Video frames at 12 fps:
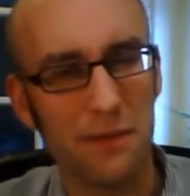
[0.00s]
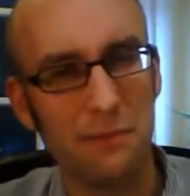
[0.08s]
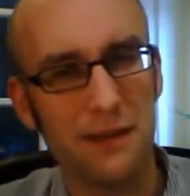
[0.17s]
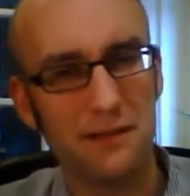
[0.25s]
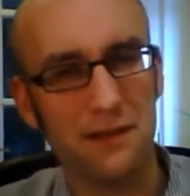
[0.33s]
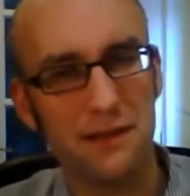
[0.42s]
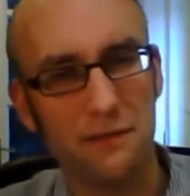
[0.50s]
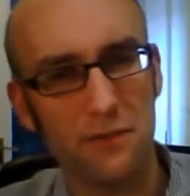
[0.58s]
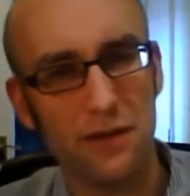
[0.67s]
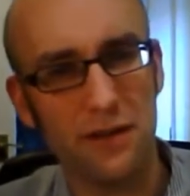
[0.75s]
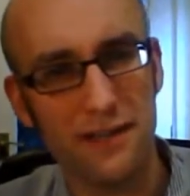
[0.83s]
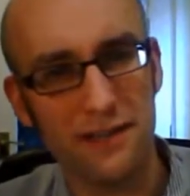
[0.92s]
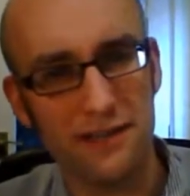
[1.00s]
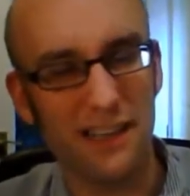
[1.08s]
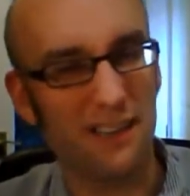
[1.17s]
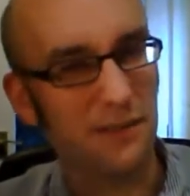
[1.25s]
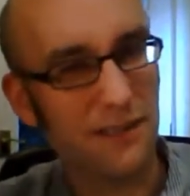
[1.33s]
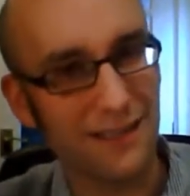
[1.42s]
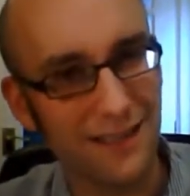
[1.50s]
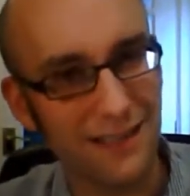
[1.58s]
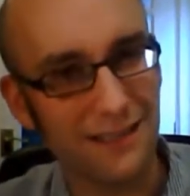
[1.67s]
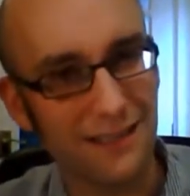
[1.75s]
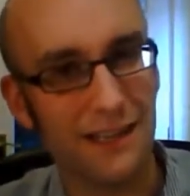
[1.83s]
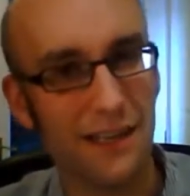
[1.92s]
Maybe that's because I'm not listening, so I need to
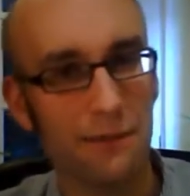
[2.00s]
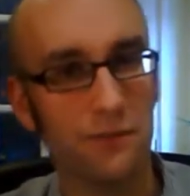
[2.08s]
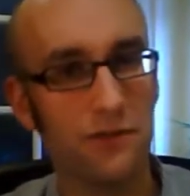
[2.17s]
listen to him.